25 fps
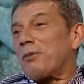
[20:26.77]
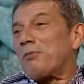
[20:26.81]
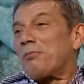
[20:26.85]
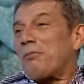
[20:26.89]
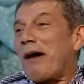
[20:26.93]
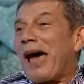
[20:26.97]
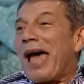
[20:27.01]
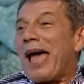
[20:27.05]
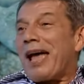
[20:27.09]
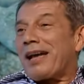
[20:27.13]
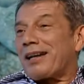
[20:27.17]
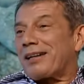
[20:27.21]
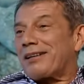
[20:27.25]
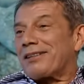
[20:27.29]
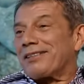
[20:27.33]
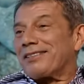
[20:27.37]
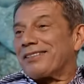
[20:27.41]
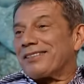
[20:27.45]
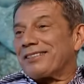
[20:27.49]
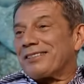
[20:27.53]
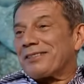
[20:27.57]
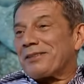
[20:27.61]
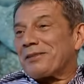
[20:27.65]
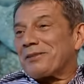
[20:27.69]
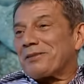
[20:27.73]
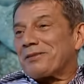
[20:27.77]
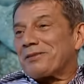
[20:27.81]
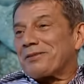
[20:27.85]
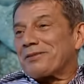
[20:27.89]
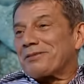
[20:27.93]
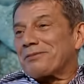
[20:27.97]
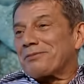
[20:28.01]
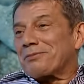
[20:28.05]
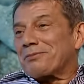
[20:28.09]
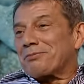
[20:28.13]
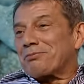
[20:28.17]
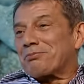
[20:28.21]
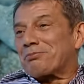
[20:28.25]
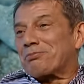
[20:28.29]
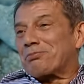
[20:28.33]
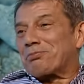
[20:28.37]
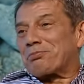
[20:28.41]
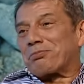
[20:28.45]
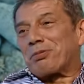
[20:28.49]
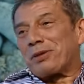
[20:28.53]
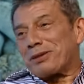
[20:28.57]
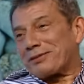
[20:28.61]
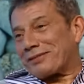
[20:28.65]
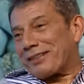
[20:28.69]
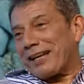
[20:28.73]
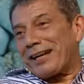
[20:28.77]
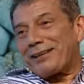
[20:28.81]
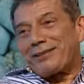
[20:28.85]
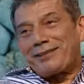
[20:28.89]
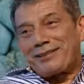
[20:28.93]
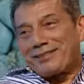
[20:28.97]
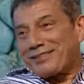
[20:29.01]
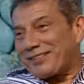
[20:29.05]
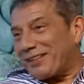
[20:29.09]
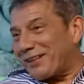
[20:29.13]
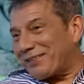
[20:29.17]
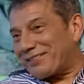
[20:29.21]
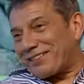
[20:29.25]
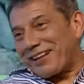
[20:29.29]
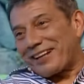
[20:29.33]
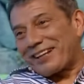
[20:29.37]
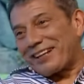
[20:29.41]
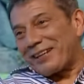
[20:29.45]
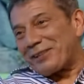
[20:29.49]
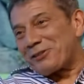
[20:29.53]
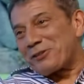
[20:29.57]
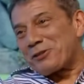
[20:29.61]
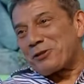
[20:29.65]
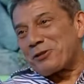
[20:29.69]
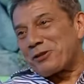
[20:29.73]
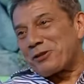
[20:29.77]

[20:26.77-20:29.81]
bank. But that's it's against your